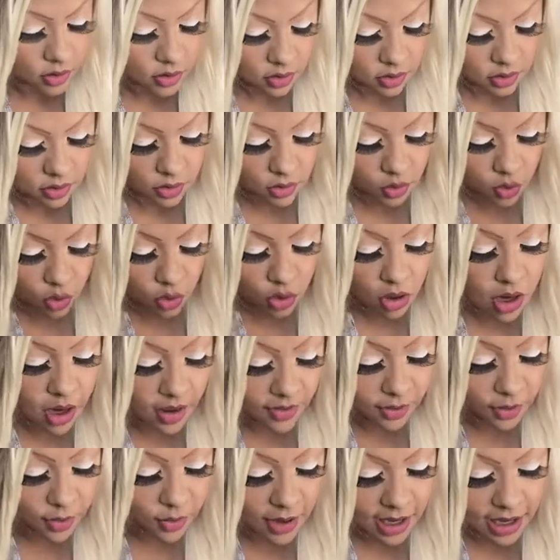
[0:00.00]
or
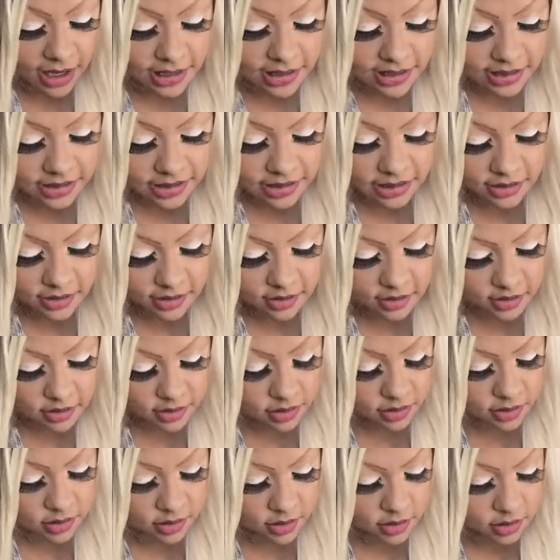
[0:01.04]
otherwise?
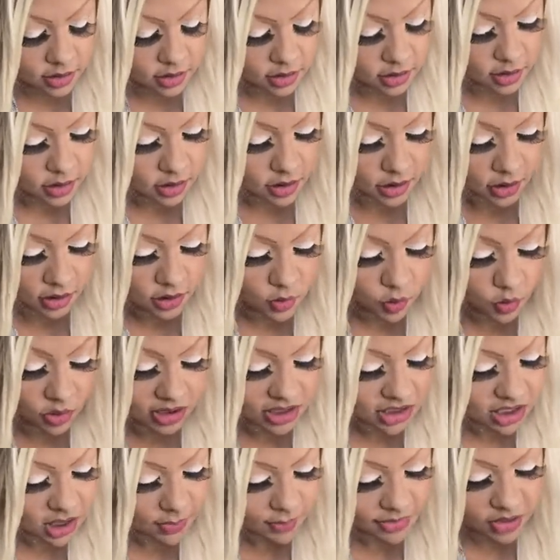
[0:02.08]
What's
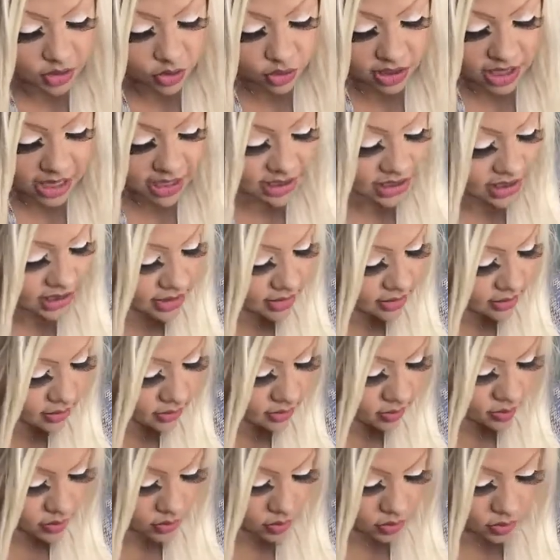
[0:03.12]
going to be their next?
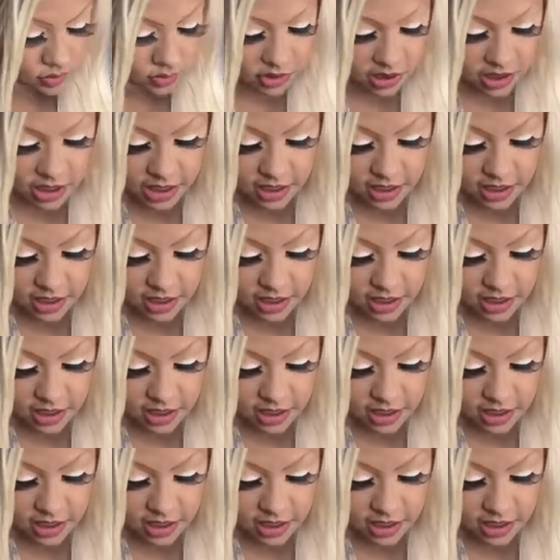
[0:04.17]
Okay.